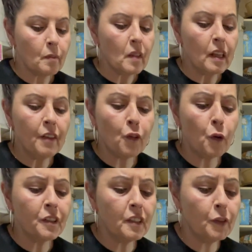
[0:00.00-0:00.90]
Of
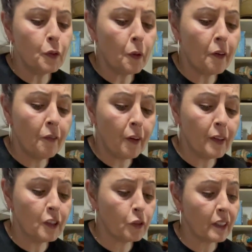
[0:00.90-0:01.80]
course, if you are a very
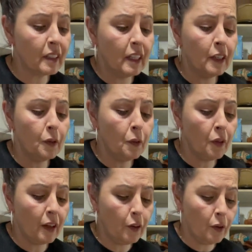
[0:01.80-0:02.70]
strict keto,
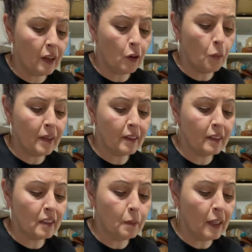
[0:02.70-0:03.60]
then you can omit the
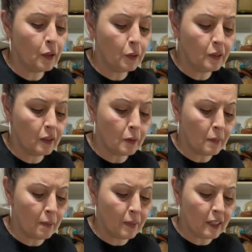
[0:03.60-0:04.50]
tomatoes. There
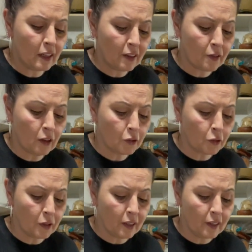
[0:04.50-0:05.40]
might be another
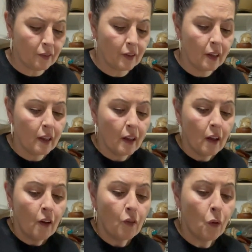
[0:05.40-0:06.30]
alternative
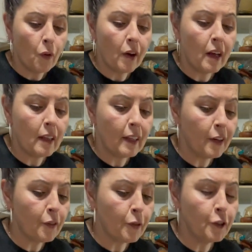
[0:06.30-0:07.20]
for a lighter
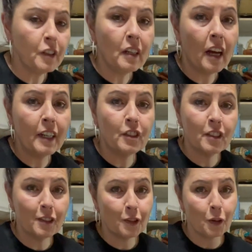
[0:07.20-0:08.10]
version. I
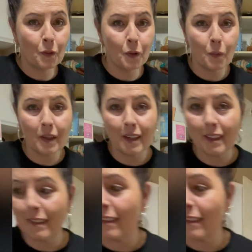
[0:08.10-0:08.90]
just don't know what it is.